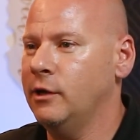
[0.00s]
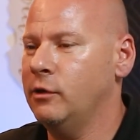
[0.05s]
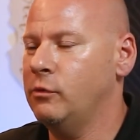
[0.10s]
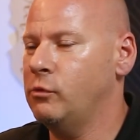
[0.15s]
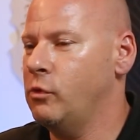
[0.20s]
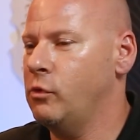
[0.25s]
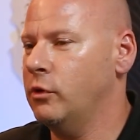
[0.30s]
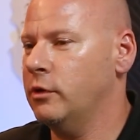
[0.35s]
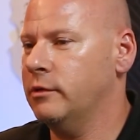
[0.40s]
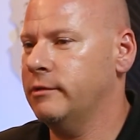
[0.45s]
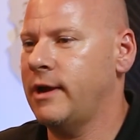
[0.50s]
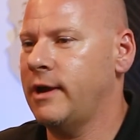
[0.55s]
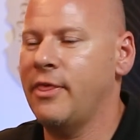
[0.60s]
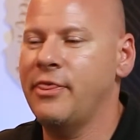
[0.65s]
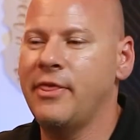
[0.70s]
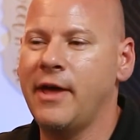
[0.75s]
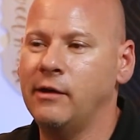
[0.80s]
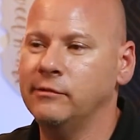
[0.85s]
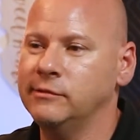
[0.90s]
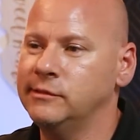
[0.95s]
order a
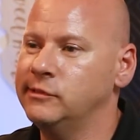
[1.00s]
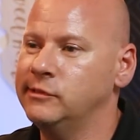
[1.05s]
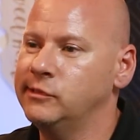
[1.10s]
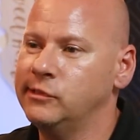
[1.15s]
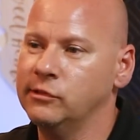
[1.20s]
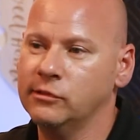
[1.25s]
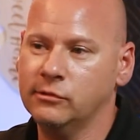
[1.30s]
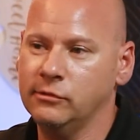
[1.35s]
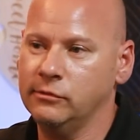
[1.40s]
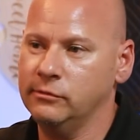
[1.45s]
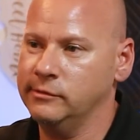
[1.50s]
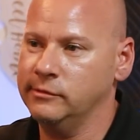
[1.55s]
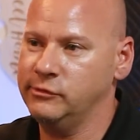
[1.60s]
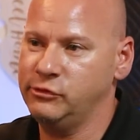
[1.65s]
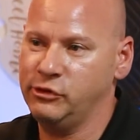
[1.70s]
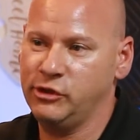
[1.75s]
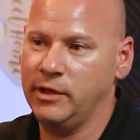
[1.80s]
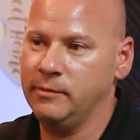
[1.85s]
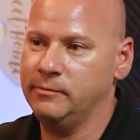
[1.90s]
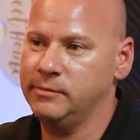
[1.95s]
thousand circles
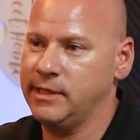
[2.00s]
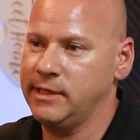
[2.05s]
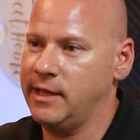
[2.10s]
shapes,